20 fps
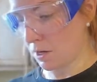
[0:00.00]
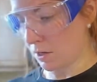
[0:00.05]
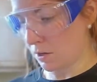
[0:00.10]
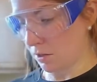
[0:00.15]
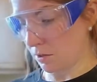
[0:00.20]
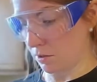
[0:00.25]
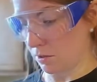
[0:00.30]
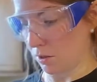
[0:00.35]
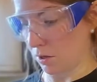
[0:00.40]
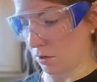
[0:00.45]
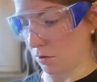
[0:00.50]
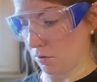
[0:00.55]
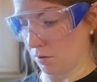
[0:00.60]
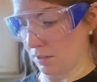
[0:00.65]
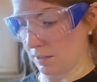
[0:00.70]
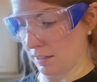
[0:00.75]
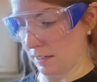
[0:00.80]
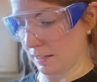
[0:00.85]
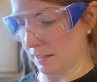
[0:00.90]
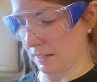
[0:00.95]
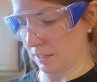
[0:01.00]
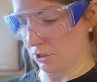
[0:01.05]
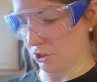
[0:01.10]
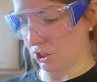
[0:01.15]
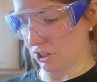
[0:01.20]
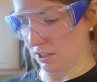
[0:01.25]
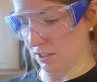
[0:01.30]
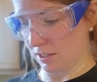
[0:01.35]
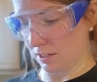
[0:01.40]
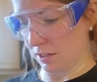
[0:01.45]
so it's not like
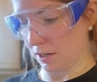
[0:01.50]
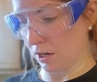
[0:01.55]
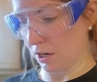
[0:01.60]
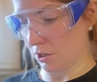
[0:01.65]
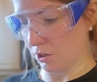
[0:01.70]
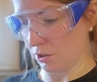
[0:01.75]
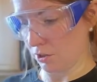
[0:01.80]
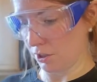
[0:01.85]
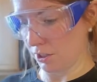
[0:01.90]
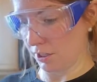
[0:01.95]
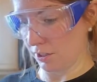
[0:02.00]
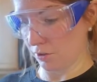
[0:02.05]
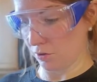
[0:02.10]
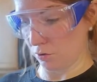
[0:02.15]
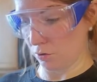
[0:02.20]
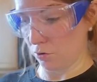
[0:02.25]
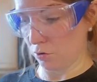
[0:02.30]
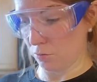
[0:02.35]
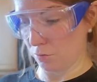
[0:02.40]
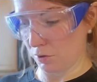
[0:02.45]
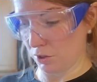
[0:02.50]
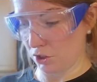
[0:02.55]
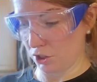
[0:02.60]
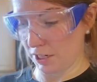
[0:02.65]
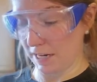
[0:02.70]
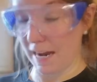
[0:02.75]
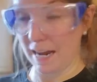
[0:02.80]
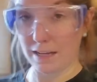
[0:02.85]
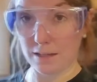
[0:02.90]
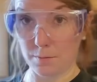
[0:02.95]
she's 100 years old, but she
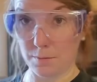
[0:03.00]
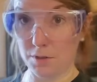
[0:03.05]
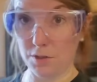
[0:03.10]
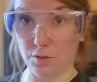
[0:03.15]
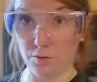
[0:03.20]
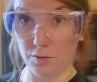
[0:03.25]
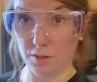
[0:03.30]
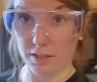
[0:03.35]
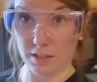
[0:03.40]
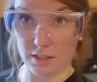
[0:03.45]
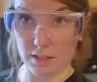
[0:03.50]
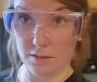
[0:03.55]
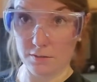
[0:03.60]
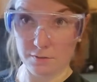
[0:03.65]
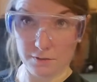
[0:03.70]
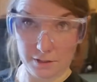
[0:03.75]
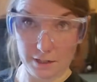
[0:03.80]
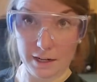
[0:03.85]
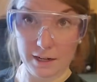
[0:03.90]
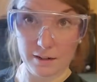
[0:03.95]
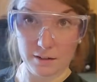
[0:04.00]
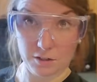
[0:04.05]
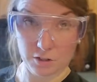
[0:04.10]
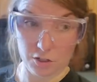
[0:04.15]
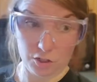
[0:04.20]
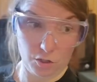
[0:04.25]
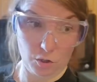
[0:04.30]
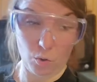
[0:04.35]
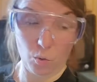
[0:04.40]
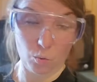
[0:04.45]
has been doing this for
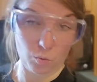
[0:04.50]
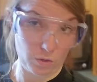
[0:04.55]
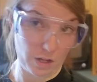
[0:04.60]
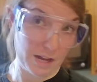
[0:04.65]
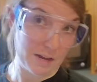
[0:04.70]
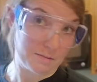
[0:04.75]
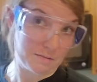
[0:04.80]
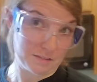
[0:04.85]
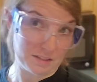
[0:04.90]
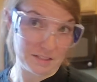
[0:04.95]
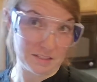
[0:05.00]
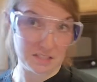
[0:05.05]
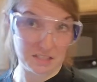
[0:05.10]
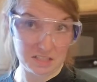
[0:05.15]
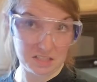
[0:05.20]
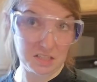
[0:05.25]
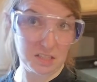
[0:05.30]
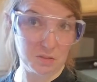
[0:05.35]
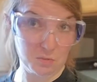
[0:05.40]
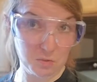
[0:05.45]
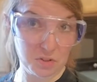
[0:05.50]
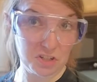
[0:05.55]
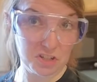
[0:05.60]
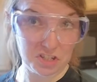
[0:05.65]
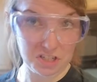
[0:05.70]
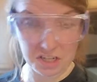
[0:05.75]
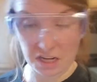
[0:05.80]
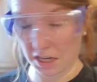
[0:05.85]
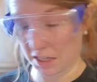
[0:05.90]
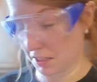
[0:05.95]
her whole life. Like, this is what she
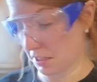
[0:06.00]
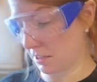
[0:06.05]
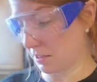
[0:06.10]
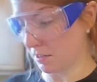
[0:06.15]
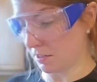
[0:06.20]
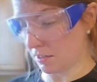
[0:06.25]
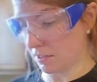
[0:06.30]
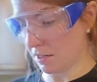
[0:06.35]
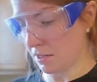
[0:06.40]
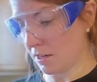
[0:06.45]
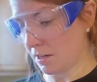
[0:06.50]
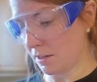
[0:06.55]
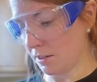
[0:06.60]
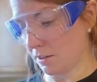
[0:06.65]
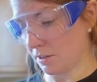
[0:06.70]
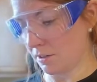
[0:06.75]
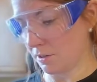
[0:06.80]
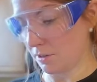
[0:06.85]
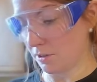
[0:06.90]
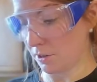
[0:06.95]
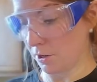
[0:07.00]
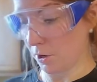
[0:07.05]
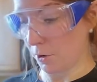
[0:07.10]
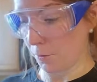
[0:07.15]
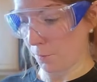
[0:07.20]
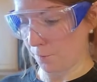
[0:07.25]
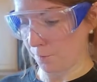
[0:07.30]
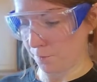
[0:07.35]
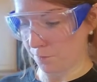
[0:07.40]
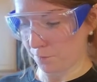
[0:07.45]
does. So
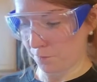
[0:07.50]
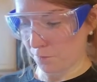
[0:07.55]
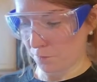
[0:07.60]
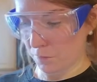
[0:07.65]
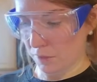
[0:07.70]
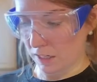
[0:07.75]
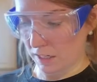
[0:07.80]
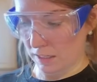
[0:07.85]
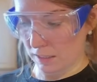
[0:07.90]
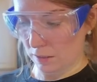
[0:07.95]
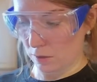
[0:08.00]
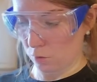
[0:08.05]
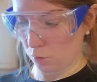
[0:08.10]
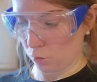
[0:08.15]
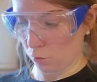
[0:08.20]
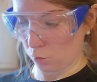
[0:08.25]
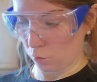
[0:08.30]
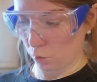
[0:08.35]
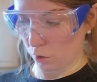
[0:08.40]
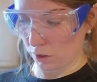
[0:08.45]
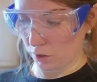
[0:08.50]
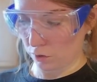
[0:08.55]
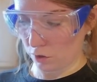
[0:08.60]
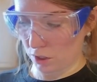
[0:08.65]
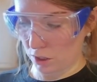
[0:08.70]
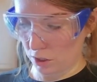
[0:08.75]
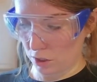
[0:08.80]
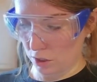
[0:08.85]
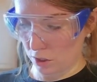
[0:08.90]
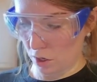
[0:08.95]
it's Royalty
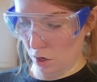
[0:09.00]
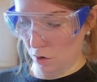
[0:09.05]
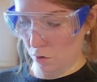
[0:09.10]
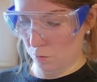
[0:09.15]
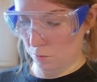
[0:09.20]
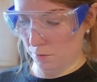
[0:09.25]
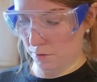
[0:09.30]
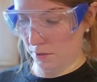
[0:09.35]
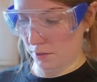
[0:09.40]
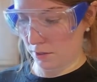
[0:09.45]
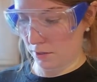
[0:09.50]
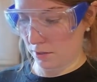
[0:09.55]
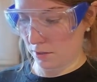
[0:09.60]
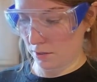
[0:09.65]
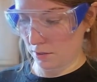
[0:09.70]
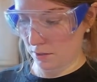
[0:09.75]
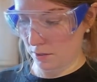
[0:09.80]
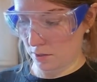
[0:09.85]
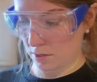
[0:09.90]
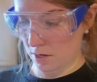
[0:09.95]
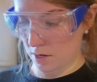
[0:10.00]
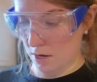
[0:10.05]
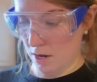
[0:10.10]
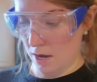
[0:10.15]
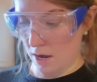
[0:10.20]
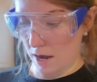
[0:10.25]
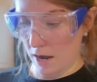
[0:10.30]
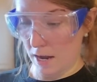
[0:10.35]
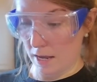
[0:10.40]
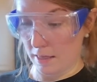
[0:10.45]
Soaps,
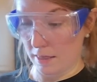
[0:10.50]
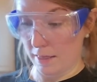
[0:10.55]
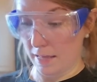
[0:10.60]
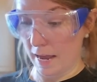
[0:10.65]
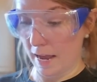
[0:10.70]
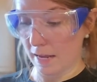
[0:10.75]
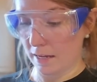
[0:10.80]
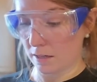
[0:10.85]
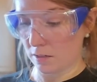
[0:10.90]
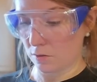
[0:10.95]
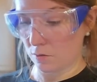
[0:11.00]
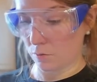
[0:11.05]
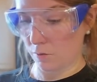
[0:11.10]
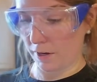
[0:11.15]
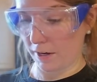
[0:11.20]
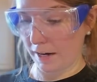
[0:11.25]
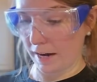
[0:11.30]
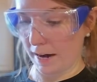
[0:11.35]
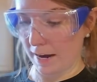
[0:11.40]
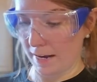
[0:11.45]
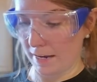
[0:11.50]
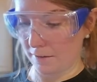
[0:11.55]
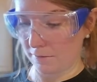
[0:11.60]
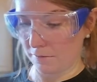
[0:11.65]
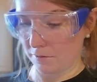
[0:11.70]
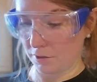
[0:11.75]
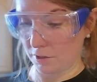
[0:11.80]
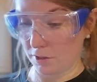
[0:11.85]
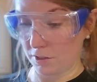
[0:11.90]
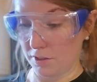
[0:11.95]
and that is where I have
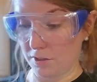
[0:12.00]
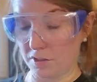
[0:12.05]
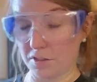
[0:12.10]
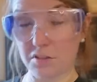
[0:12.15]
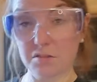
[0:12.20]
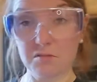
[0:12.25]
learned